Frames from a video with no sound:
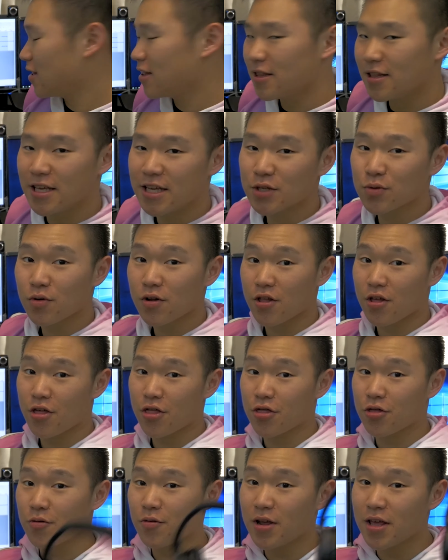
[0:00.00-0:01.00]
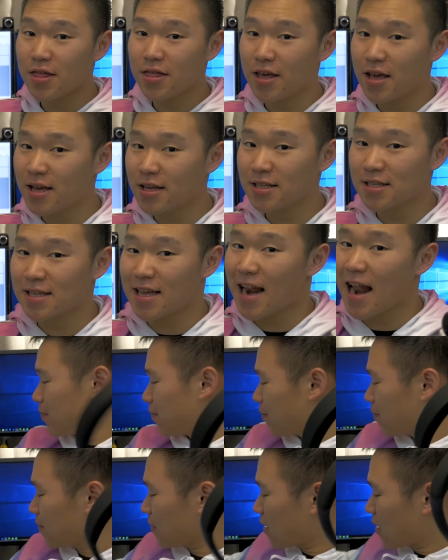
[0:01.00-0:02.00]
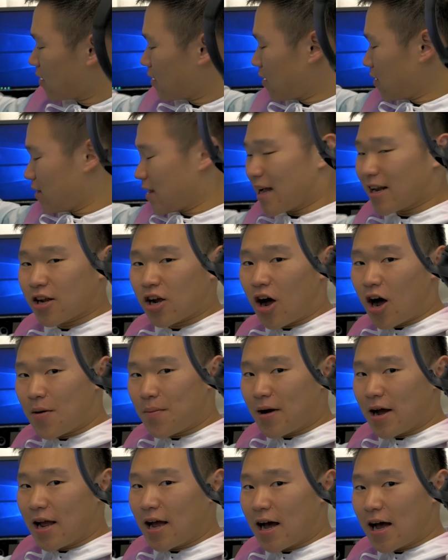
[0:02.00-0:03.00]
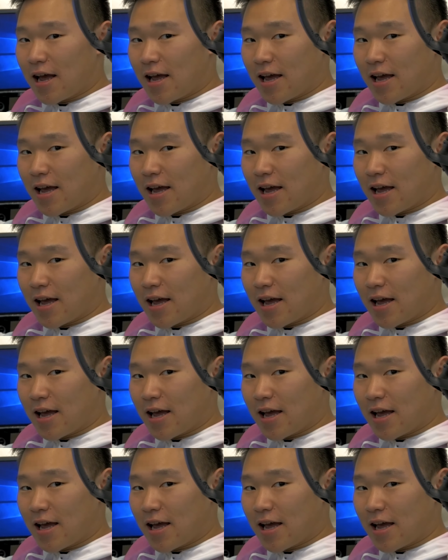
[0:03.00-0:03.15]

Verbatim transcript: These were the three things that caught my eye